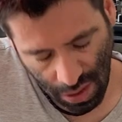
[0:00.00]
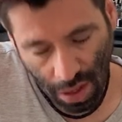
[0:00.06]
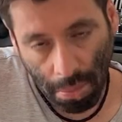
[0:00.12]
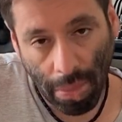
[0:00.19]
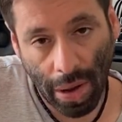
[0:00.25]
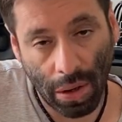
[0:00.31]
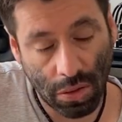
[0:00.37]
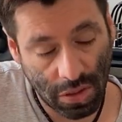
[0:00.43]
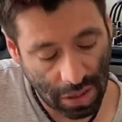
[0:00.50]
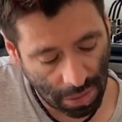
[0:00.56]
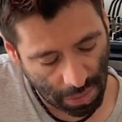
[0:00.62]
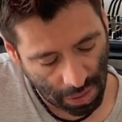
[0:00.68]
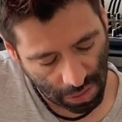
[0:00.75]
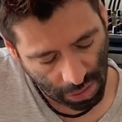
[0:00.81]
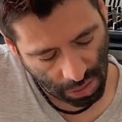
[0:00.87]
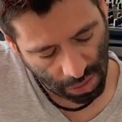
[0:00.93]
minor
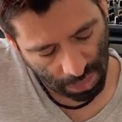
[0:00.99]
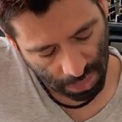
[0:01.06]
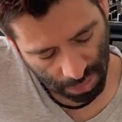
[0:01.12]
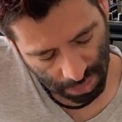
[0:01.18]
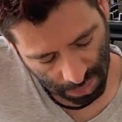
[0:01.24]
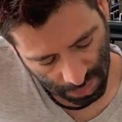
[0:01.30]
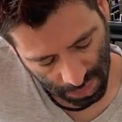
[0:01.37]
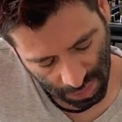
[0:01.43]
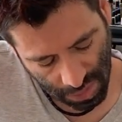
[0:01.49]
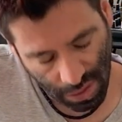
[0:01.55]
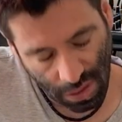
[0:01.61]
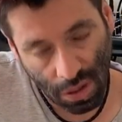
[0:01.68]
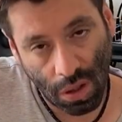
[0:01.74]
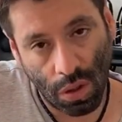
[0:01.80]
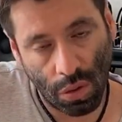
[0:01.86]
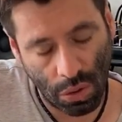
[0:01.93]
seventh,
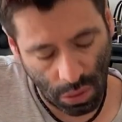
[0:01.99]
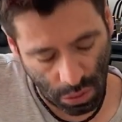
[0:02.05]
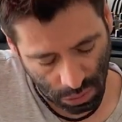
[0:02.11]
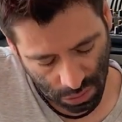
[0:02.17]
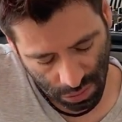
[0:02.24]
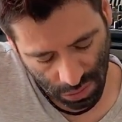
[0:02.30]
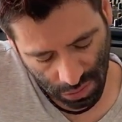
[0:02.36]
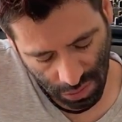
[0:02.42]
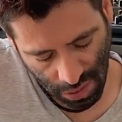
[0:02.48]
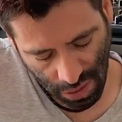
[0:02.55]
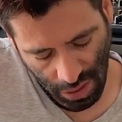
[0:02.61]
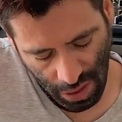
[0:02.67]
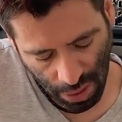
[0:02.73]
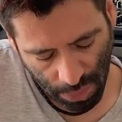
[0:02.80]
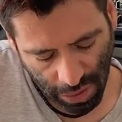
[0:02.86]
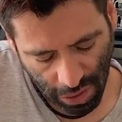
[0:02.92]
root.
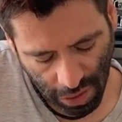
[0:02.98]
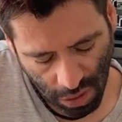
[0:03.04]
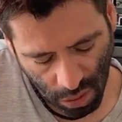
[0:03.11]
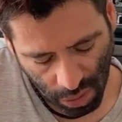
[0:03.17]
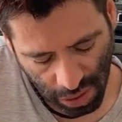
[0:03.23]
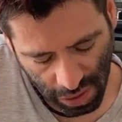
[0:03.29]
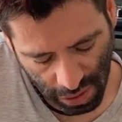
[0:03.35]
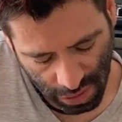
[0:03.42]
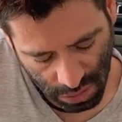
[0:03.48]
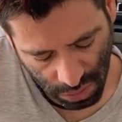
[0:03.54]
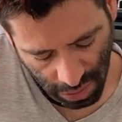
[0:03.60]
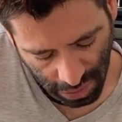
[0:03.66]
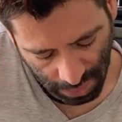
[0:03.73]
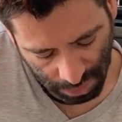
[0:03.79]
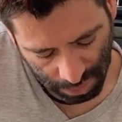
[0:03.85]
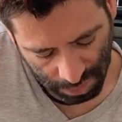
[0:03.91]
And we can go here as
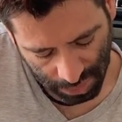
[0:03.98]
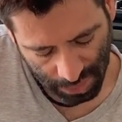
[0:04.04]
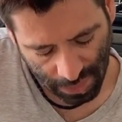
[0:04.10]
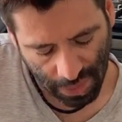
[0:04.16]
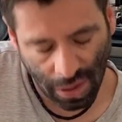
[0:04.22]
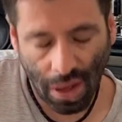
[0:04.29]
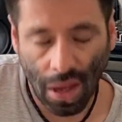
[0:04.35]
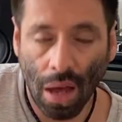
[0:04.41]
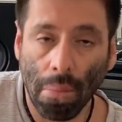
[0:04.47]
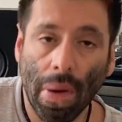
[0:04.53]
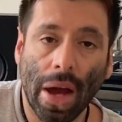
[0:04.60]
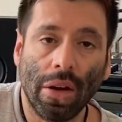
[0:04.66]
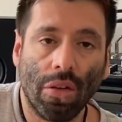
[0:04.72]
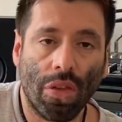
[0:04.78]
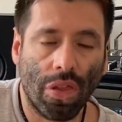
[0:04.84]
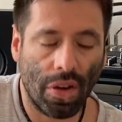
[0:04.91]
well,
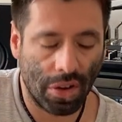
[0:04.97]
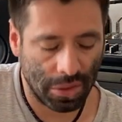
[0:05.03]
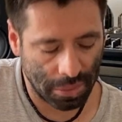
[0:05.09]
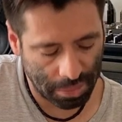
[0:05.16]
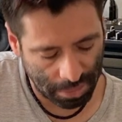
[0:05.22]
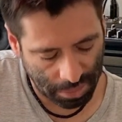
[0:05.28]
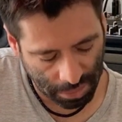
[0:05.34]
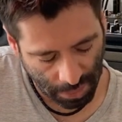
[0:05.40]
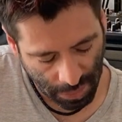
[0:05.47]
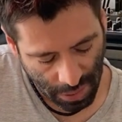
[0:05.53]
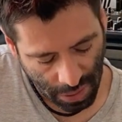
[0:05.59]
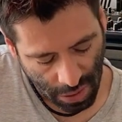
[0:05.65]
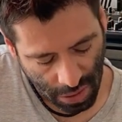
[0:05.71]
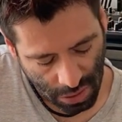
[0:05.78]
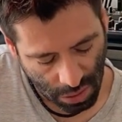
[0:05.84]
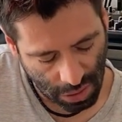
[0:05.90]
minor third.
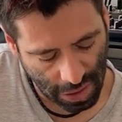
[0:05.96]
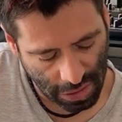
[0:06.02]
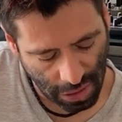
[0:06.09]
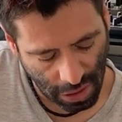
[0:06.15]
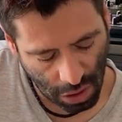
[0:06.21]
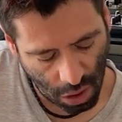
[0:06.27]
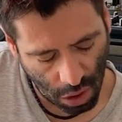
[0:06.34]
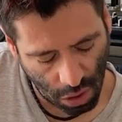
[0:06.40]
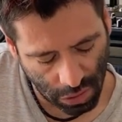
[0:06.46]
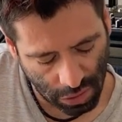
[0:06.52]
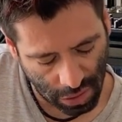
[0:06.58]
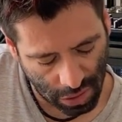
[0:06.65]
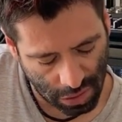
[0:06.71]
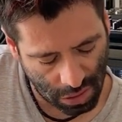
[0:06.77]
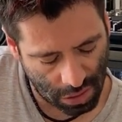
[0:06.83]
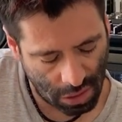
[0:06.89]
So that's the
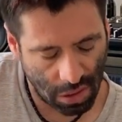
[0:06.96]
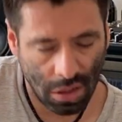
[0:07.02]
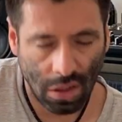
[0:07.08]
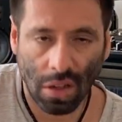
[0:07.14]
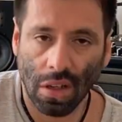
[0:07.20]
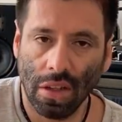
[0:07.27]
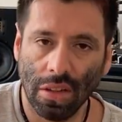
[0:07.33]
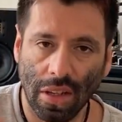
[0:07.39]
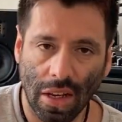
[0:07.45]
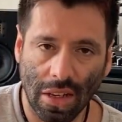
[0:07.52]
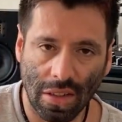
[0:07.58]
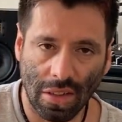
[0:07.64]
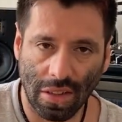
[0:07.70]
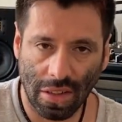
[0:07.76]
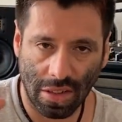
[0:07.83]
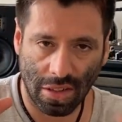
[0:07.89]
context. That's
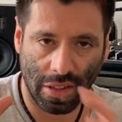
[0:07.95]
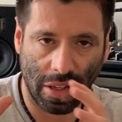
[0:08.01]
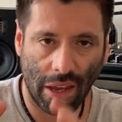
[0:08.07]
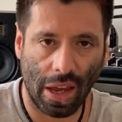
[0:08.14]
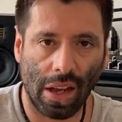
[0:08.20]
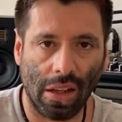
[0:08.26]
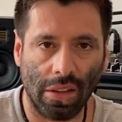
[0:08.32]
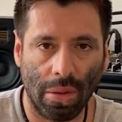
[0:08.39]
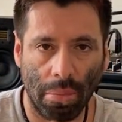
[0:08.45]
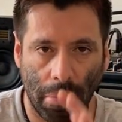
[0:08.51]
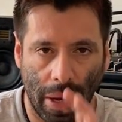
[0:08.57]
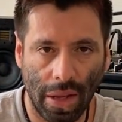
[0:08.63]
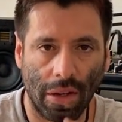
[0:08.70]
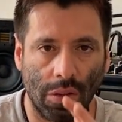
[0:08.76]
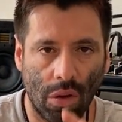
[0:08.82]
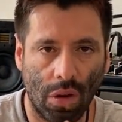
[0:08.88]
the scale, the
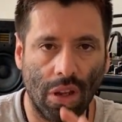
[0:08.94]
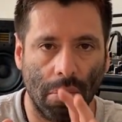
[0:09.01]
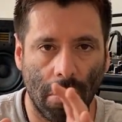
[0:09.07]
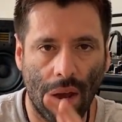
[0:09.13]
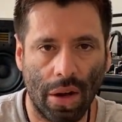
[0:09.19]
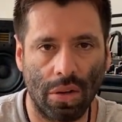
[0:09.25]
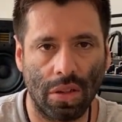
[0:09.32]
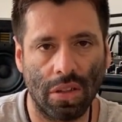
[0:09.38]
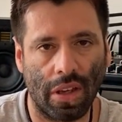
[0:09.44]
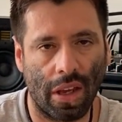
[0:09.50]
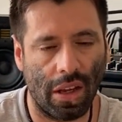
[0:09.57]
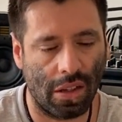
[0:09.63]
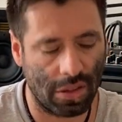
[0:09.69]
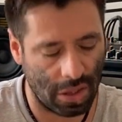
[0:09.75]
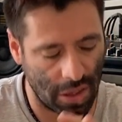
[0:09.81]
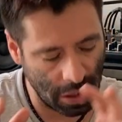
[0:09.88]
pentatonic minor
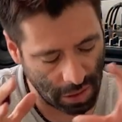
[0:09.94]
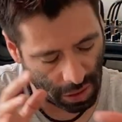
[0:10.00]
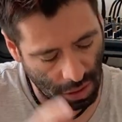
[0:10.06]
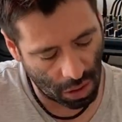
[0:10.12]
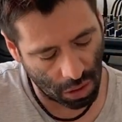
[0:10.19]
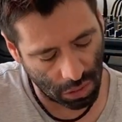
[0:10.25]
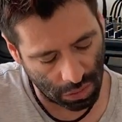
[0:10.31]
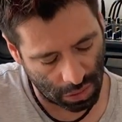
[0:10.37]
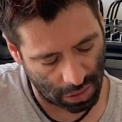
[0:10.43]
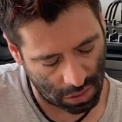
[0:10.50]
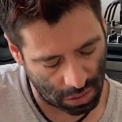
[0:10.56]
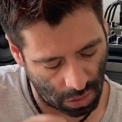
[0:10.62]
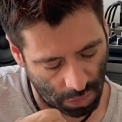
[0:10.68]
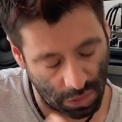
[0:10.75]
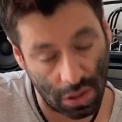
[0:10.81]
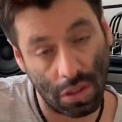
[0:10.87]
scale in the context
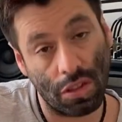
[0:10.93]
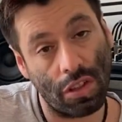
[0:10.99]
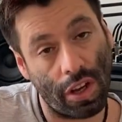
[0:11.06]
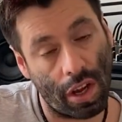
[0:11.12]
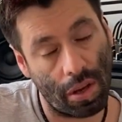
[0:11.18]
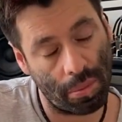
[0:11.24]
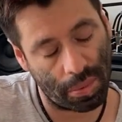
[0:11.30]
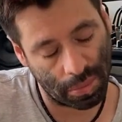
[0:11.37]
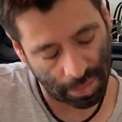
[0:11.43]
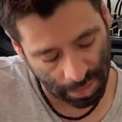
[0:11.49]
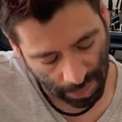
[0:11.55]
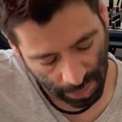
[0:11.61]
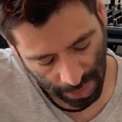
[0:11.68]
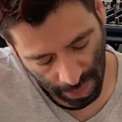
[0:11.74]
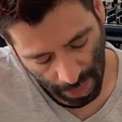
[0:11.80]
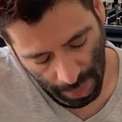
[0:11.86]
of this shape.
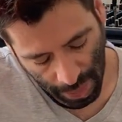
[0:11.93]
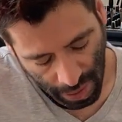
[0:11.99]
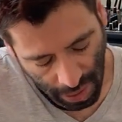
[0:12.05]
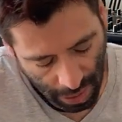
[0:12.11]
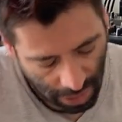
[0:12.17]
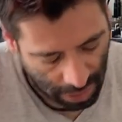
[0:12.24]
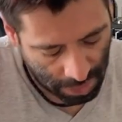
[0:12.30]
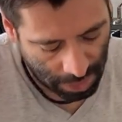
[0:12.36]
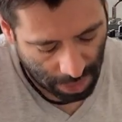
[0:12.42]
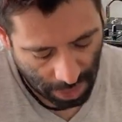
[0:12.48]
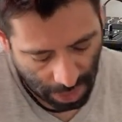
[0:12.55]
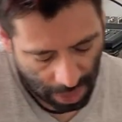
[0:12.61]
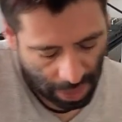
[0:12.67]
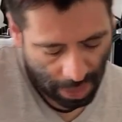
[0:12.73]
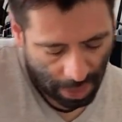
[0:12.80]
And